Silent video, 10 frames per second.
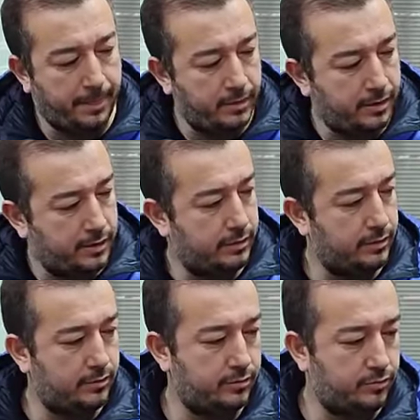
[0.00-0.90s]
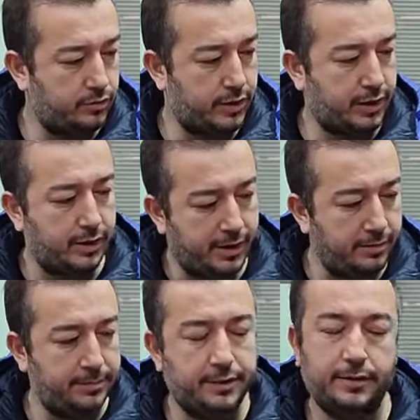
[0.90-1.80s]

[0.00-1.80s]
We are thinking we haven't installed it